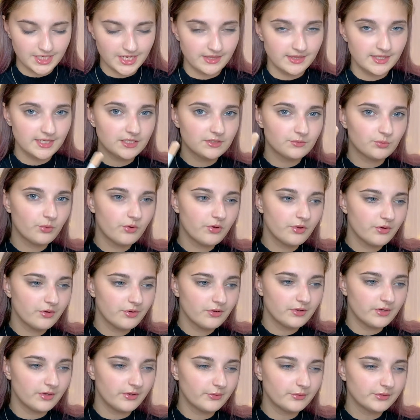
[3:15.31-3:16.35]
and this
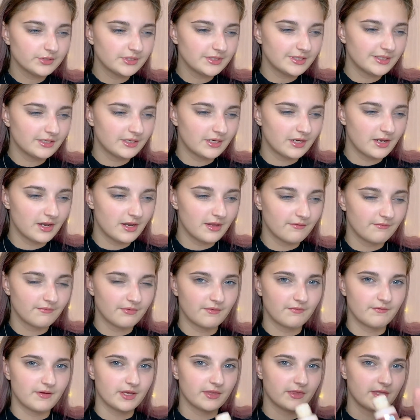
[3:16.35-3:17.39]
one I also didn't love the
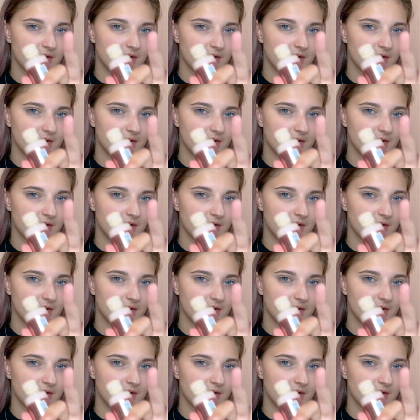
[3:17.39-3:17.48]
fact that